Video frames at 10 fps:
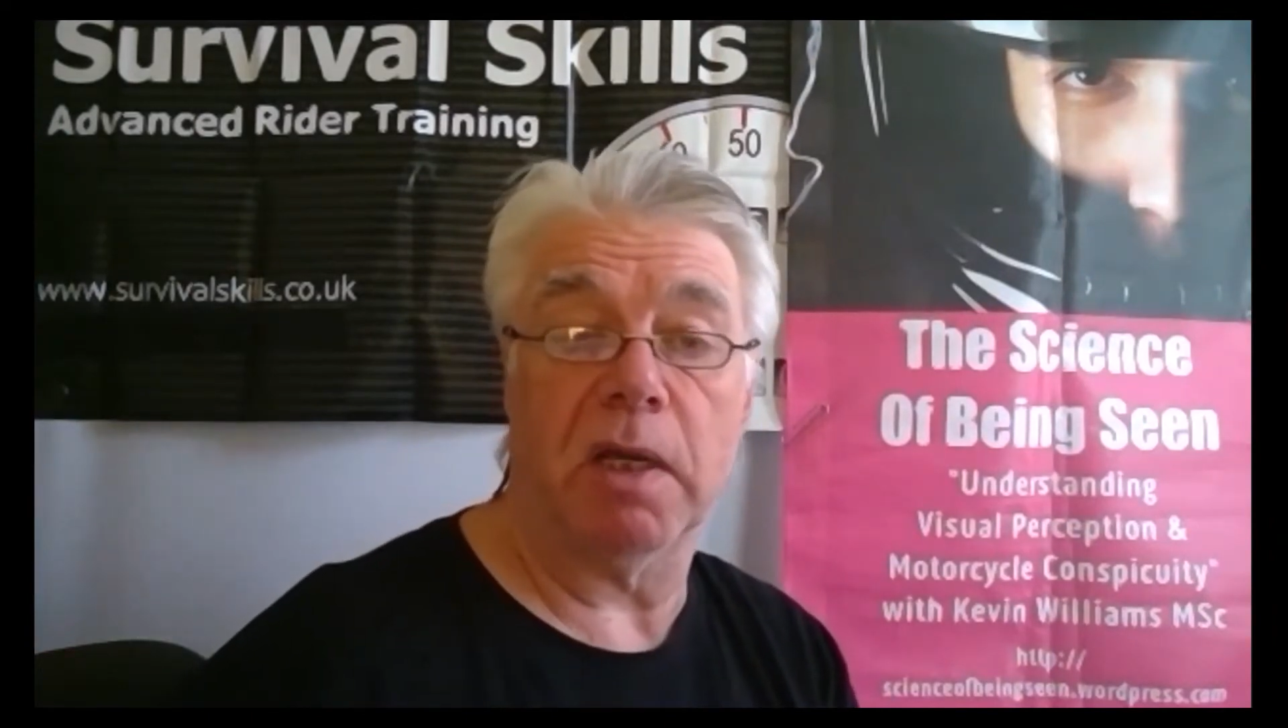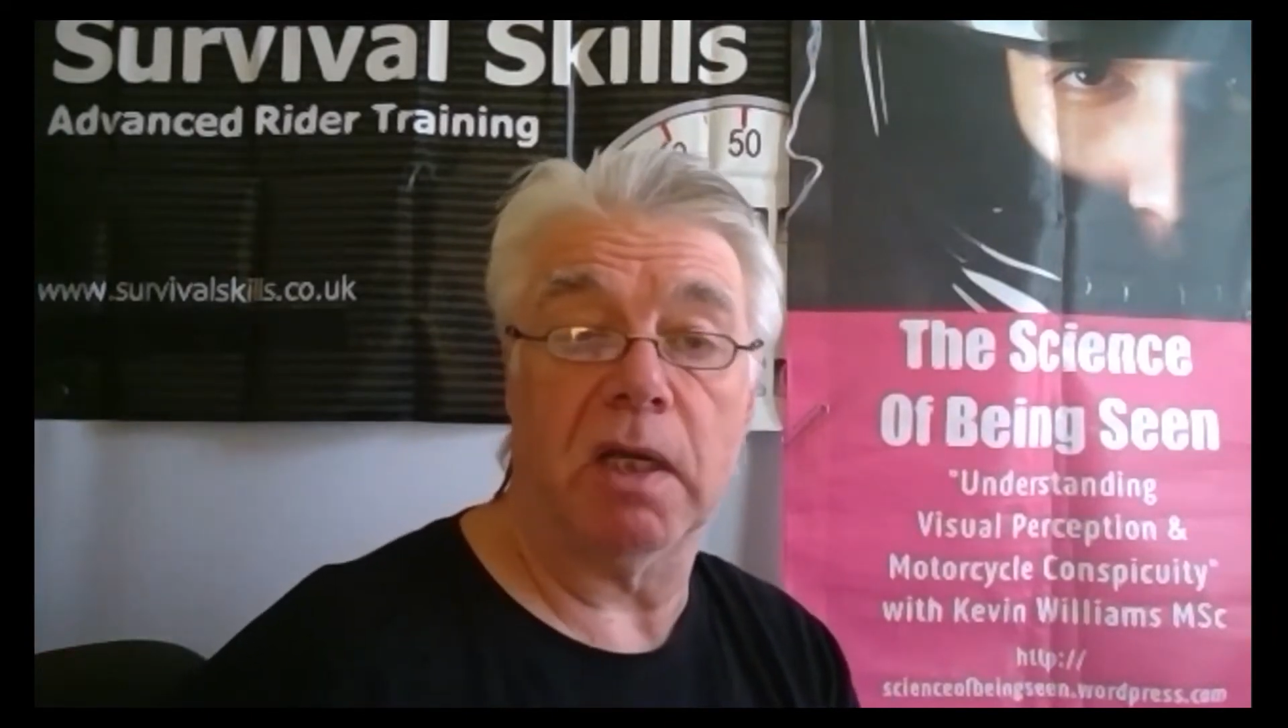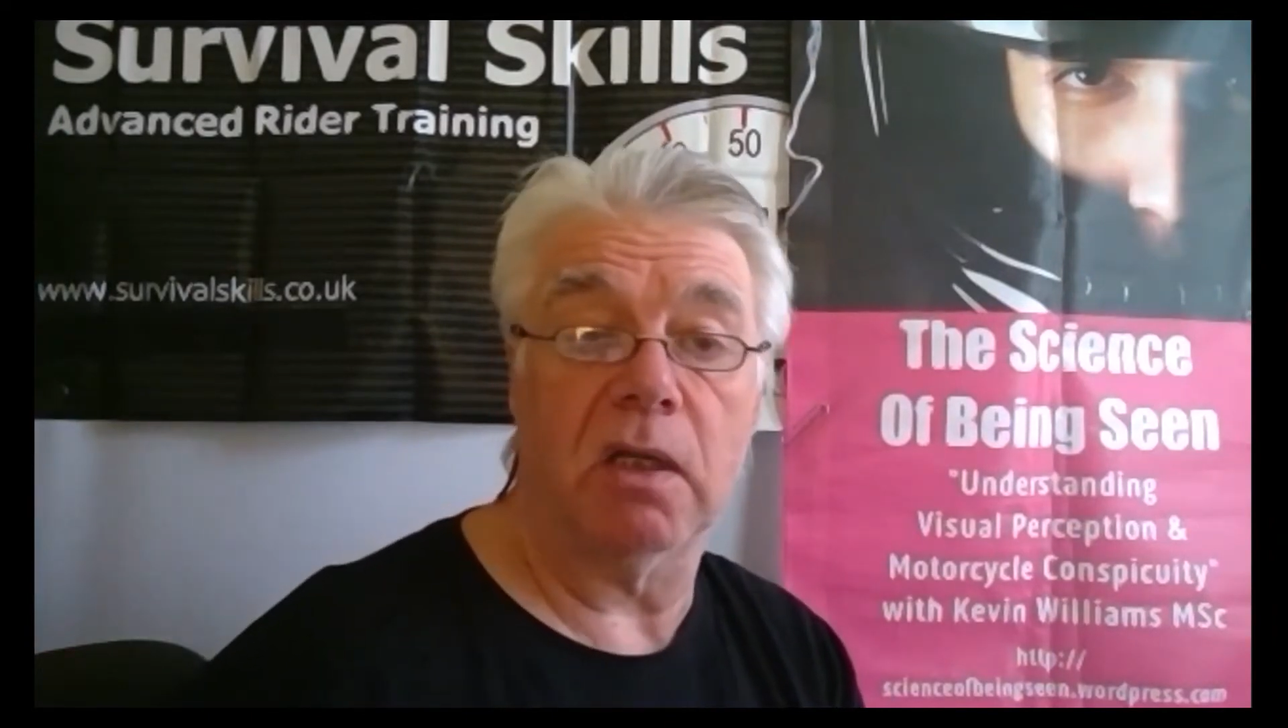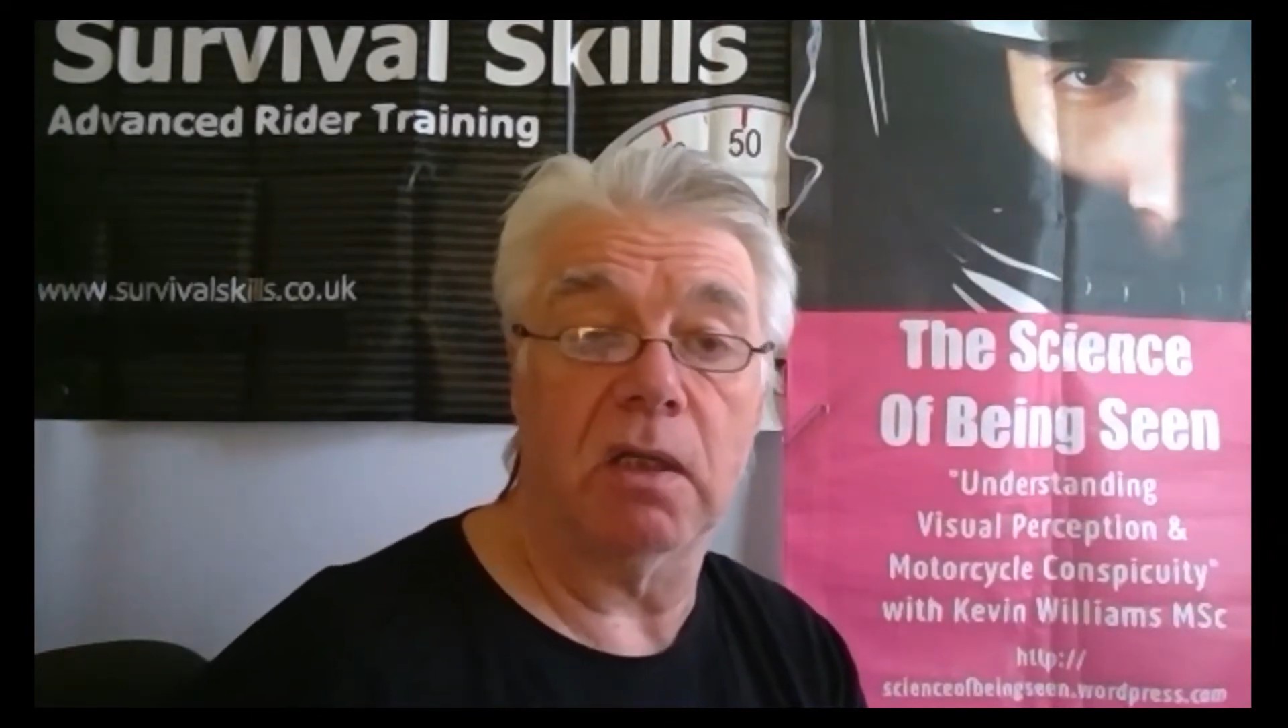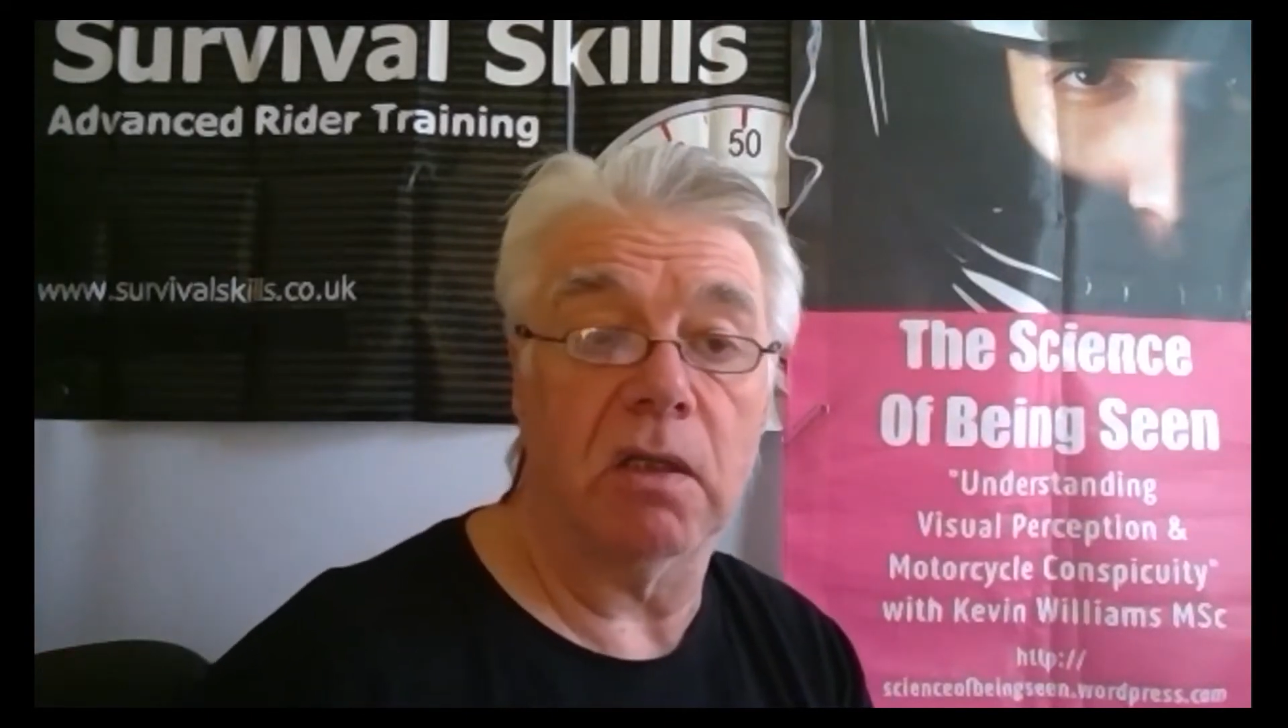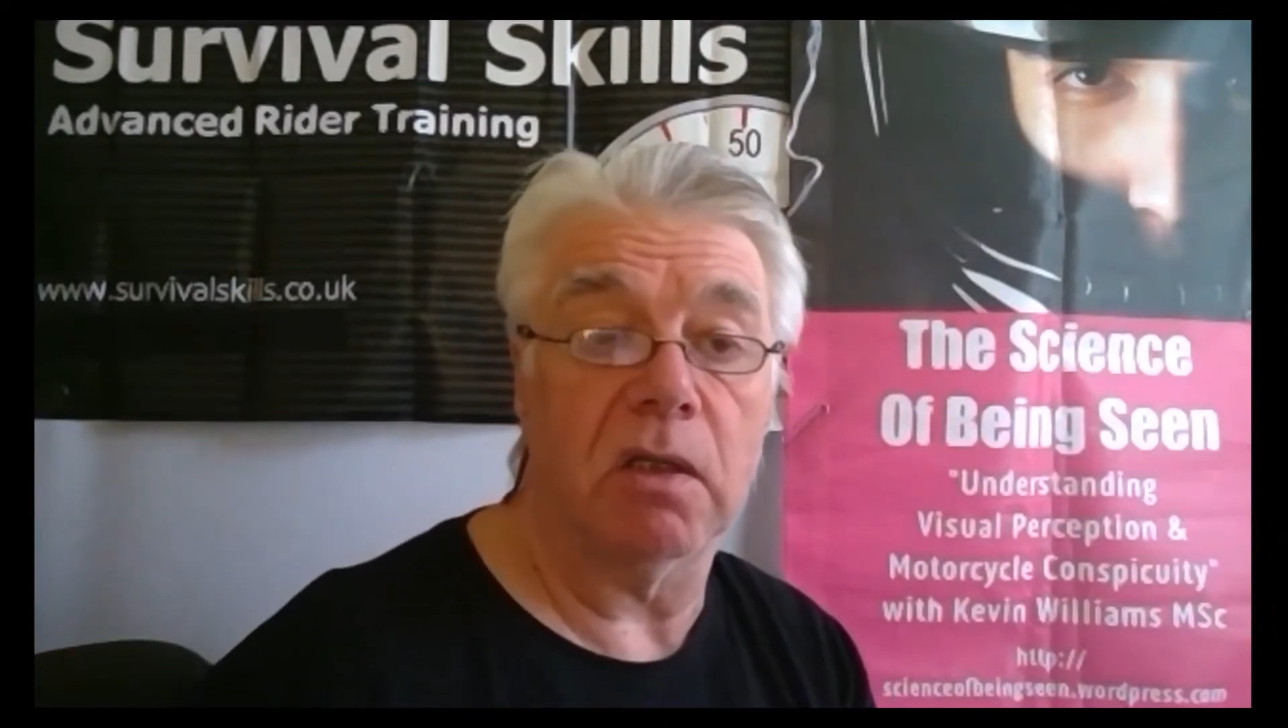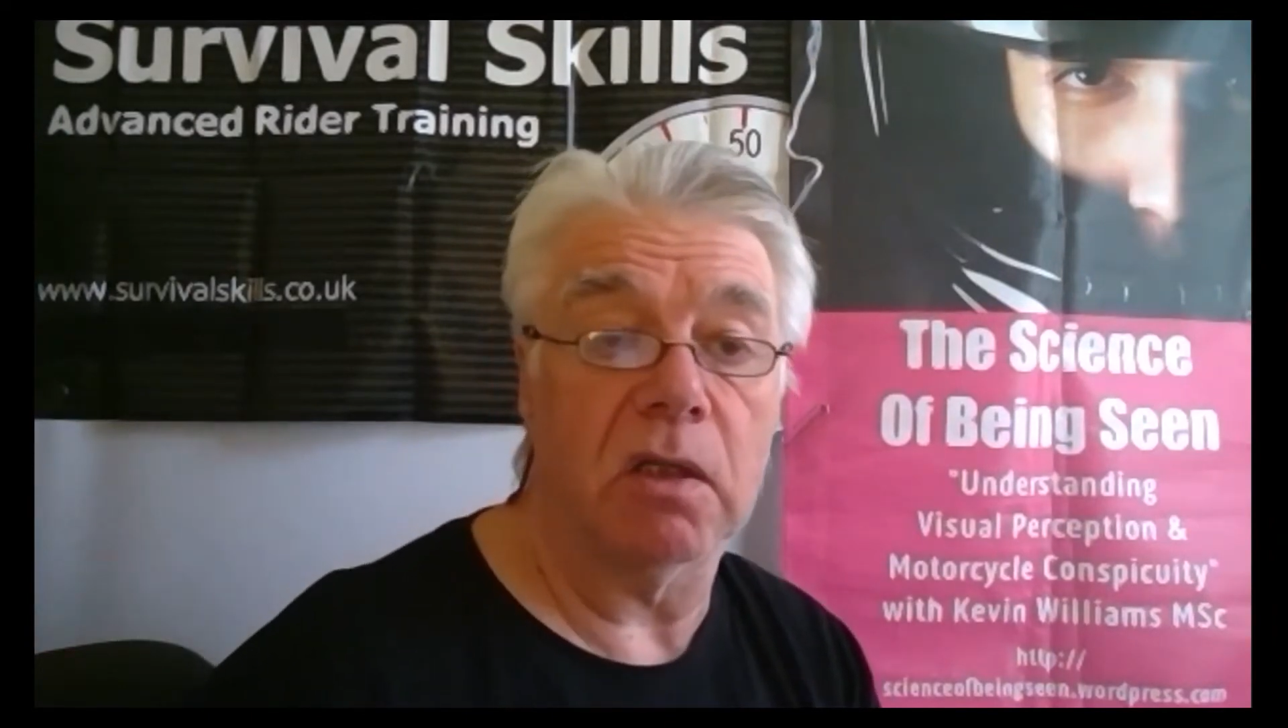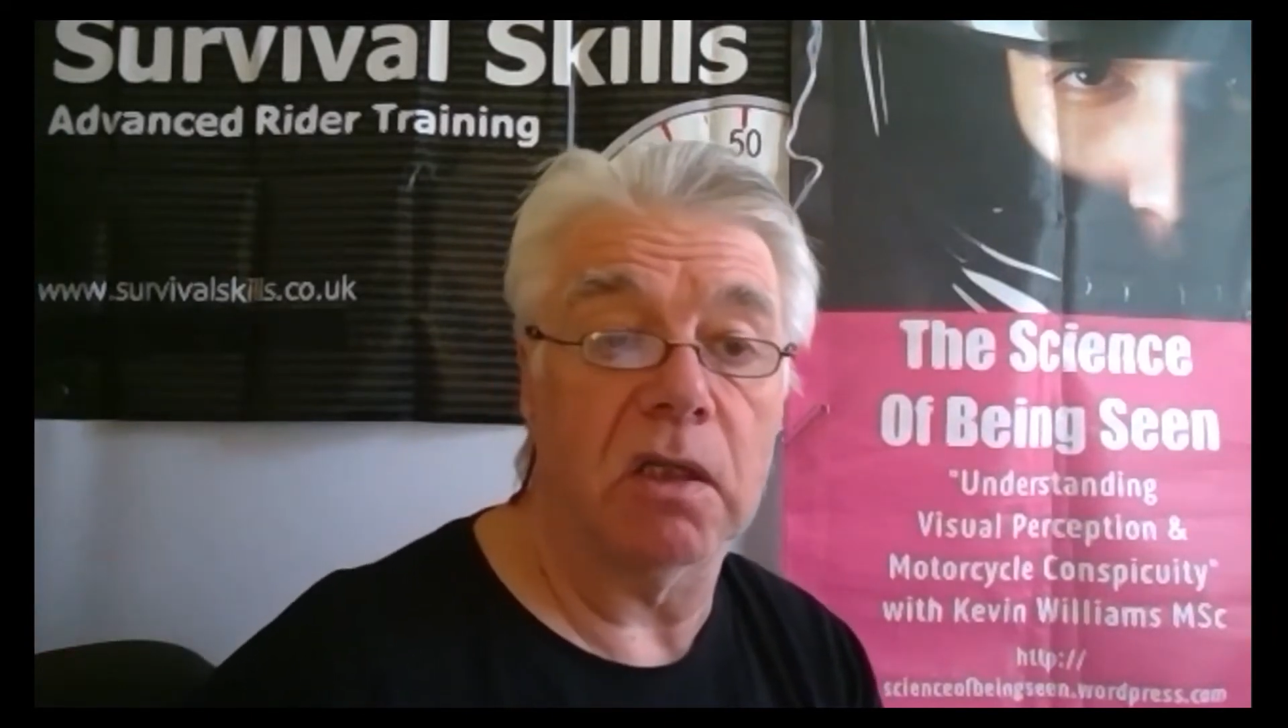pack and